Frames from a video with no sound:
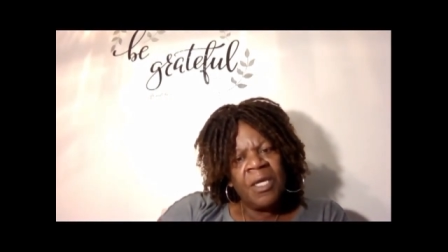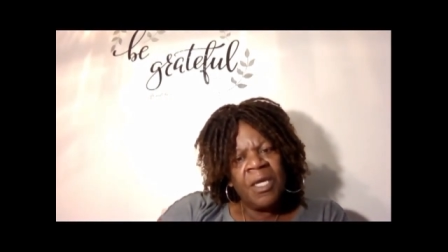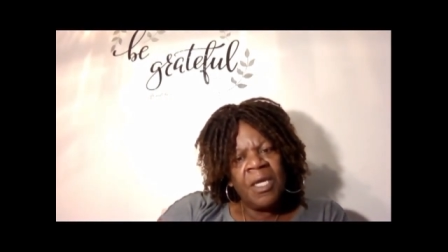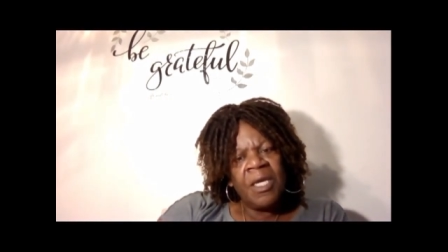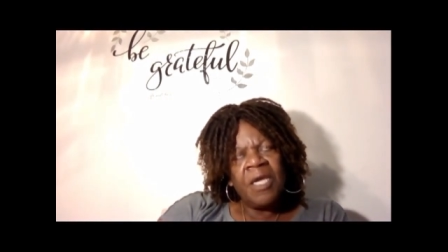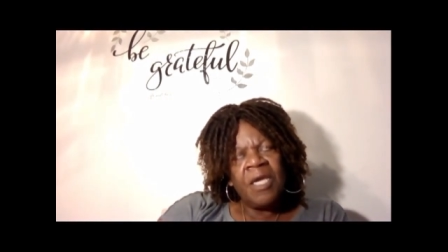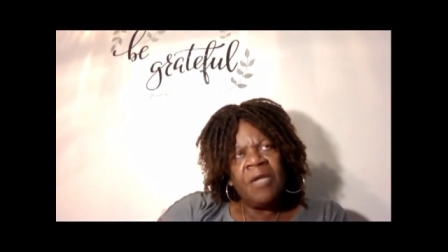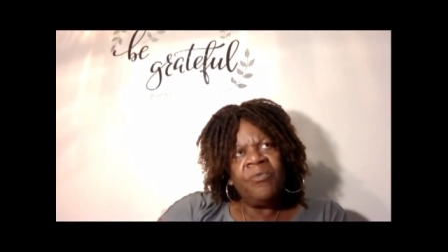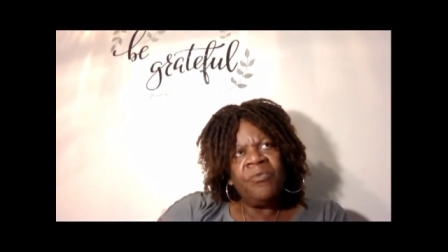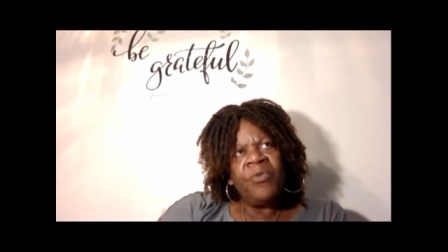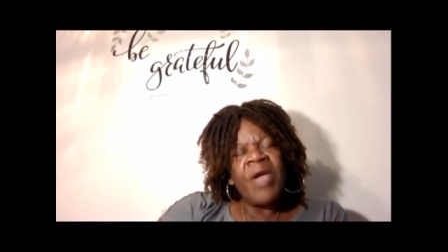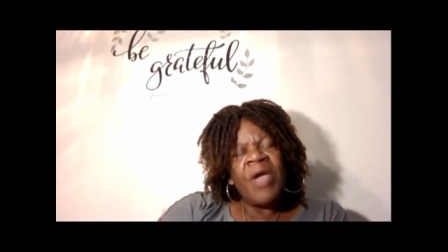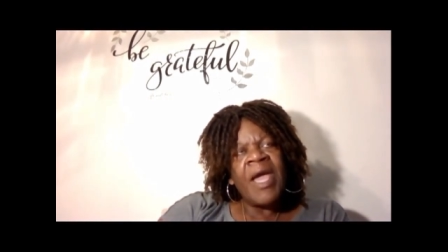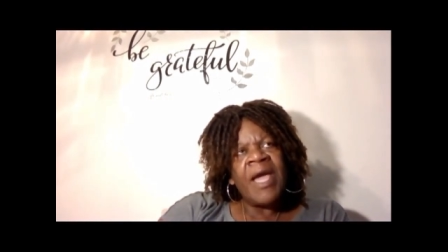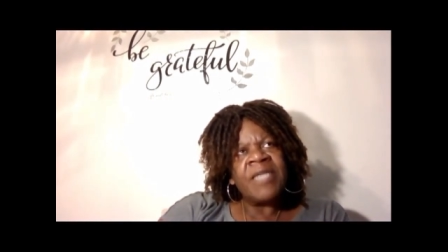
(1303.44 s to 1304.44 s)
And
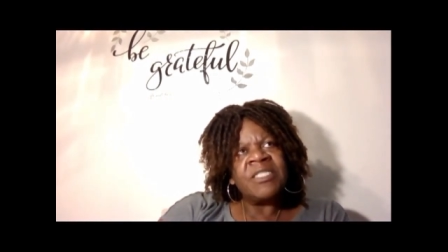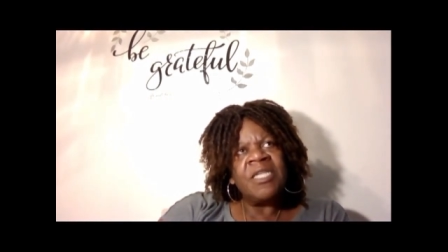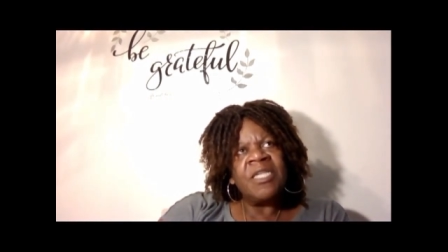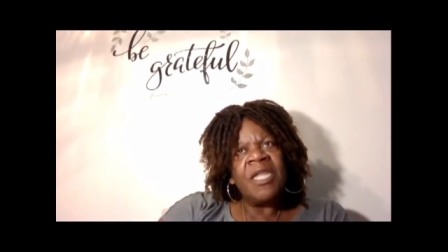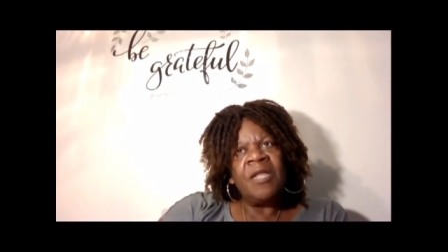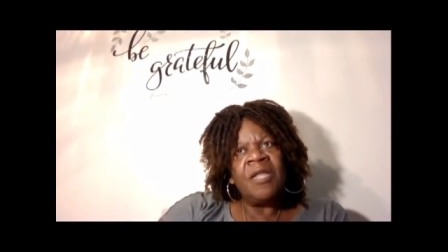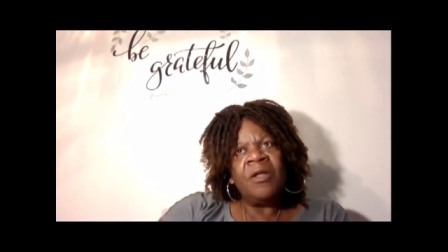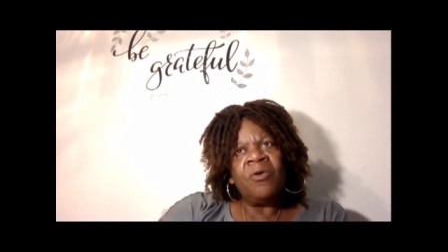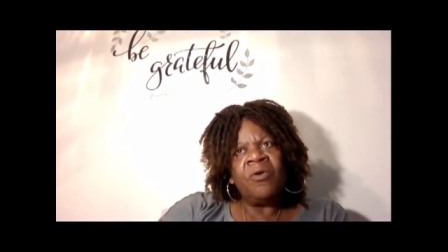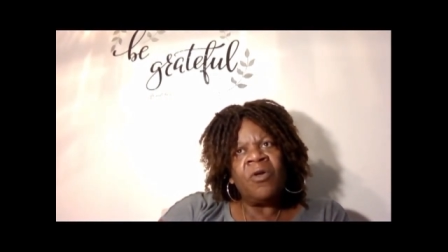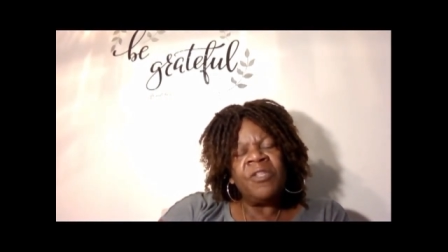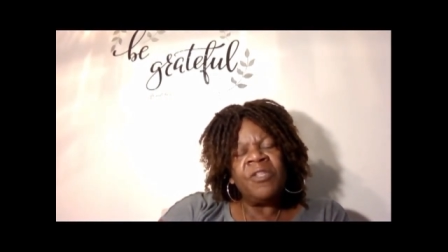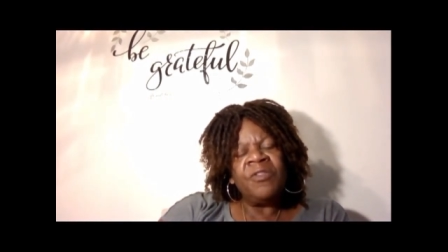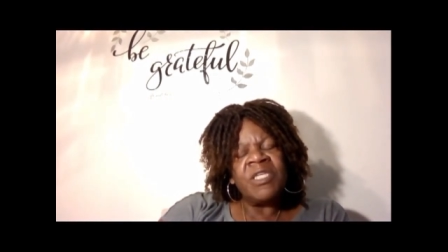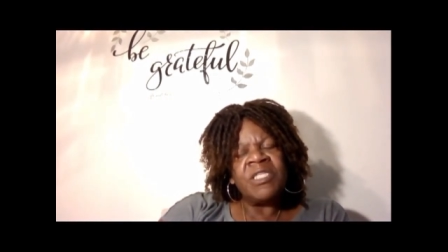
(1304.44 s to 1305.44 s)
we're asking that
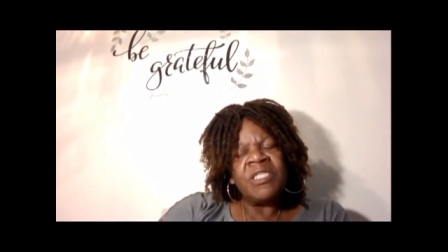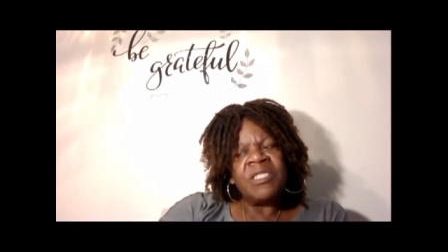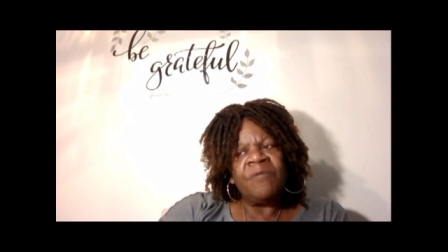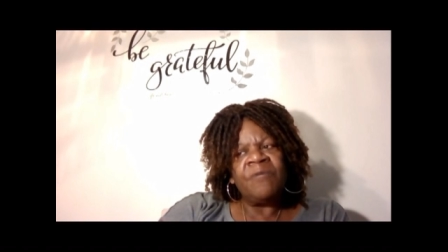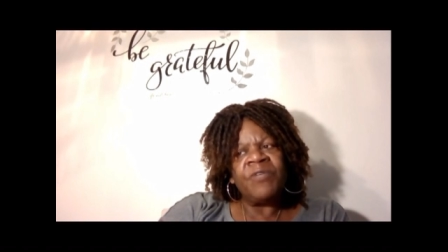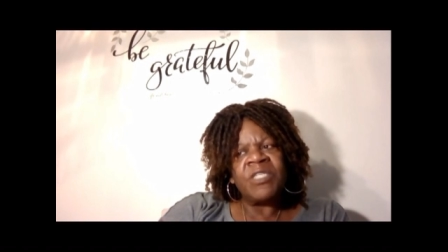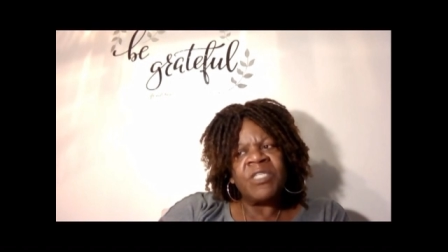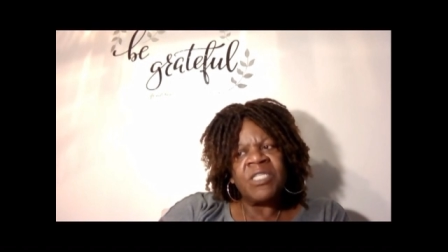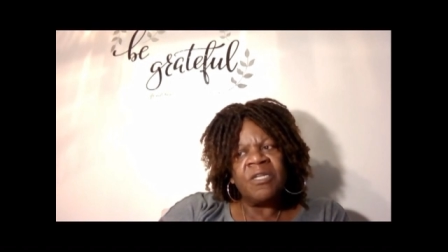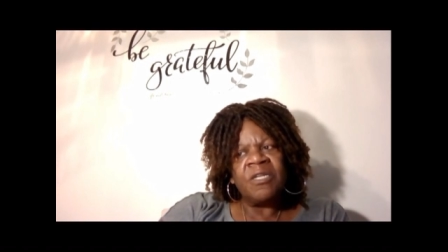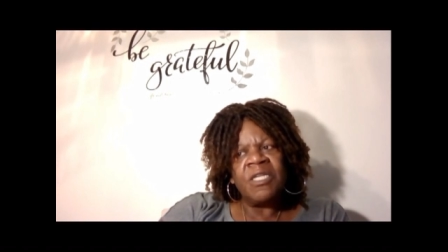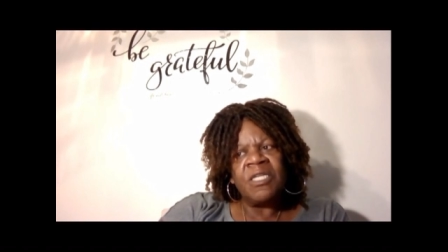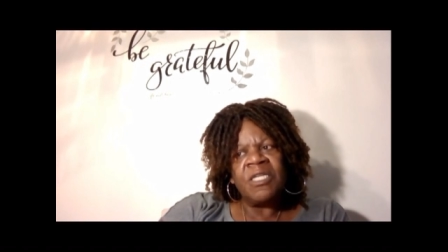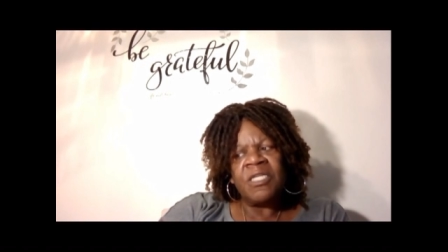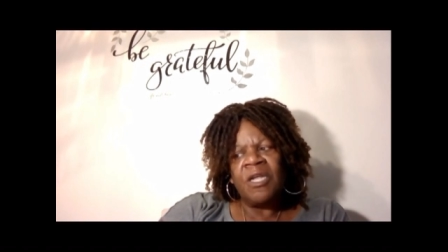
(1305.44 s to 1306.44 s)
all of these
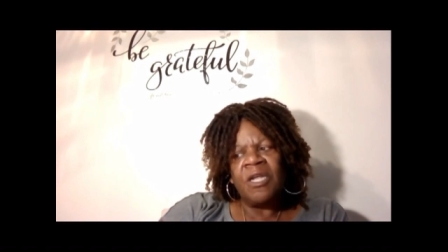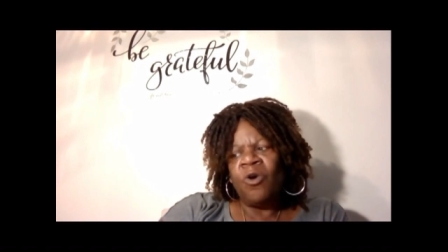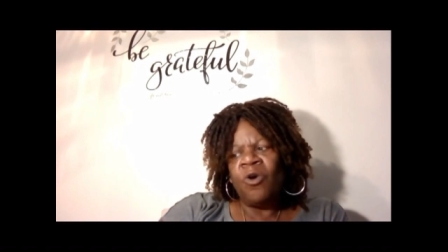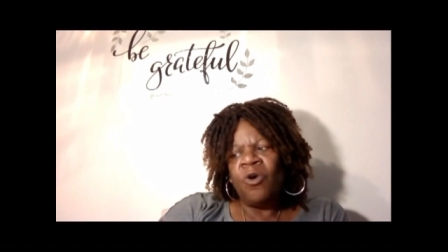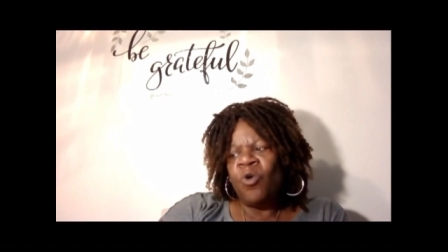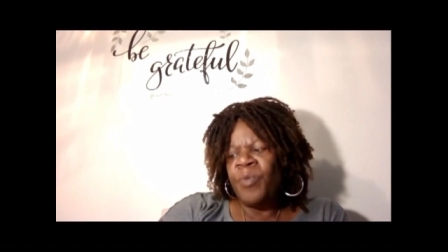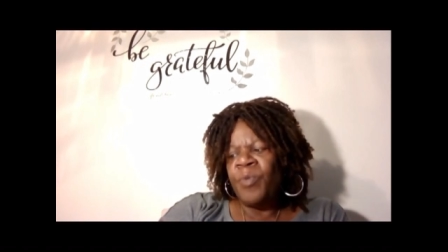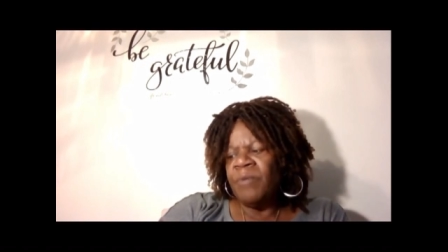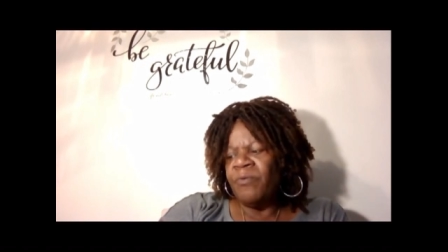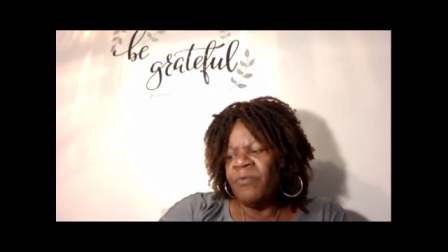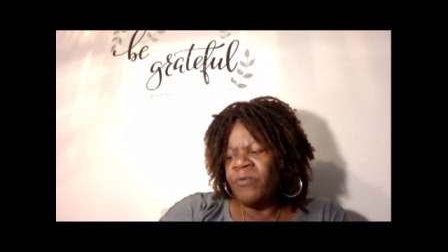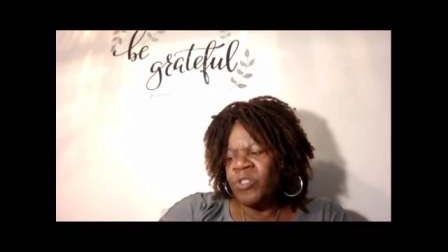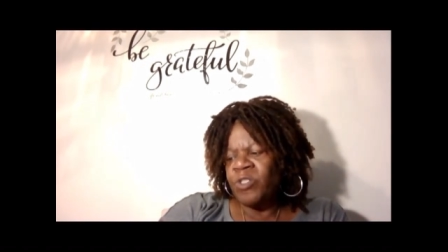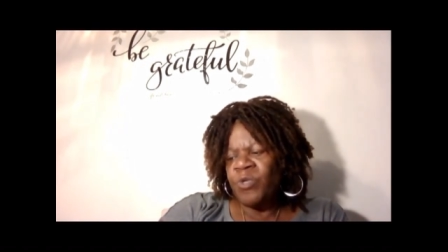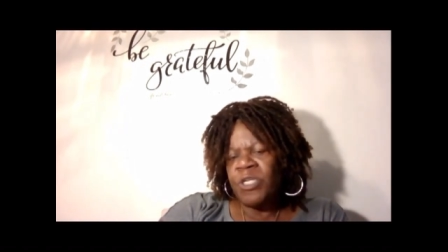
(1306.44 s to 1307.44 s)
facilities that hold people
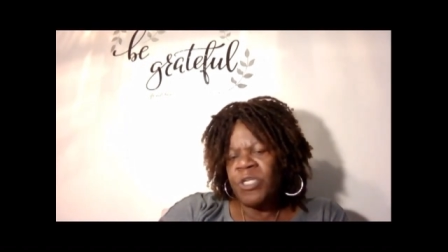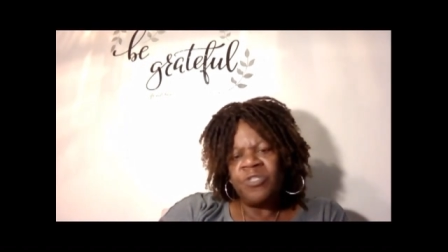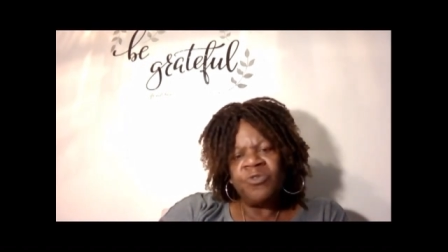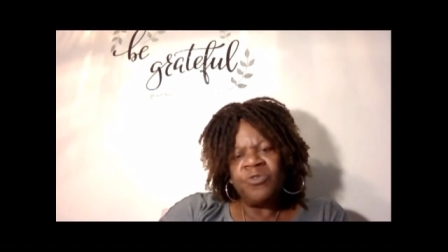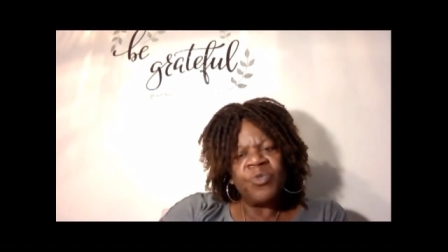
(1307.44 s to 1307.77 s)
for twenty-two,